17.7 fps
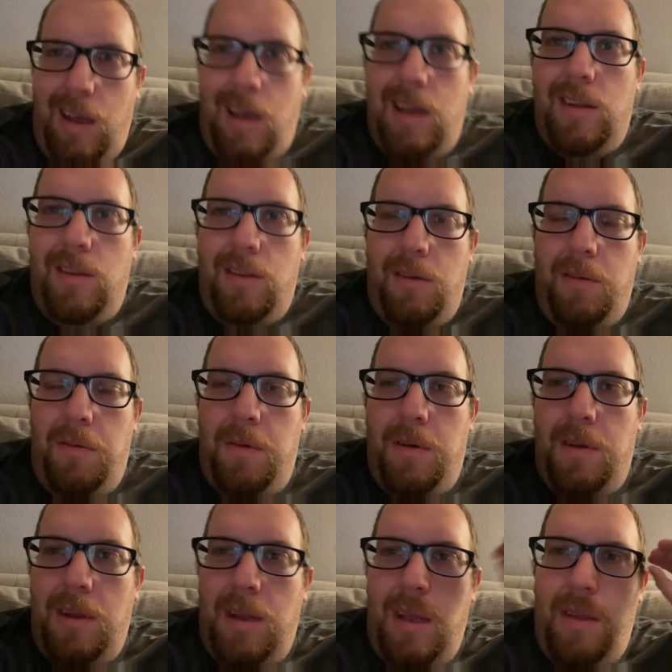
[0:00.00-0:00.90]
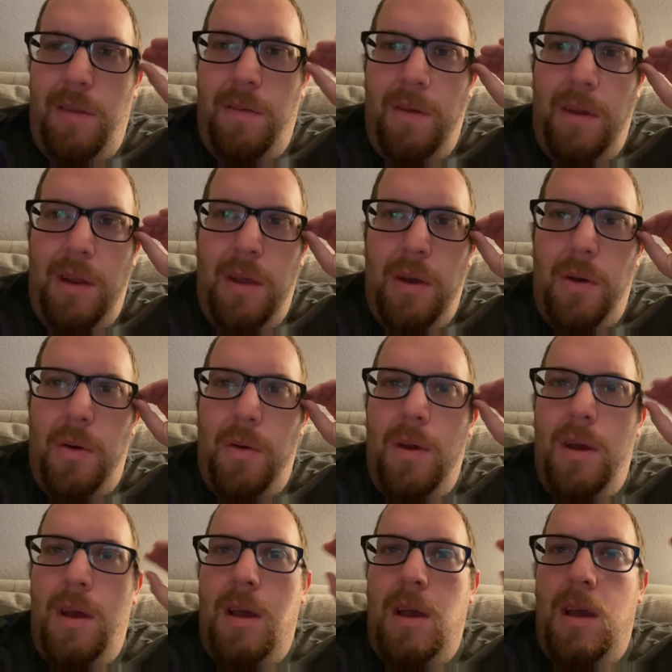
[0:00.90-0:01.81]
guys, so for today's video,
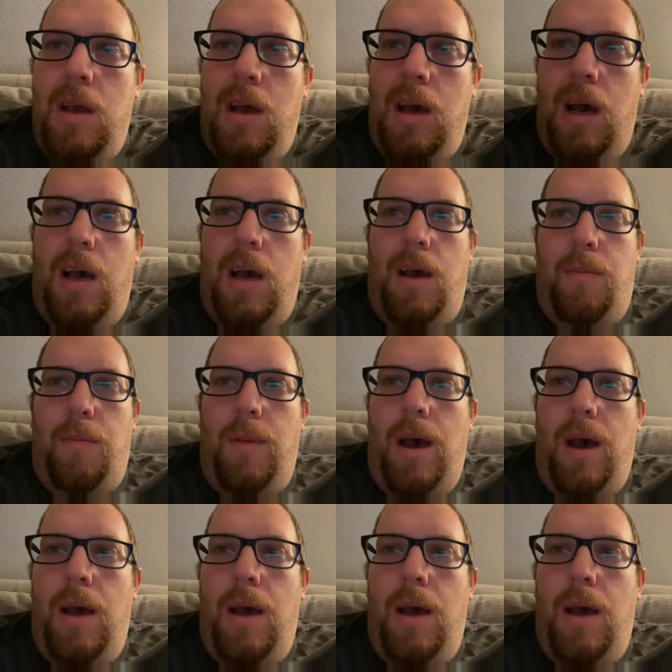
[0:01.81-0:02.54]
um,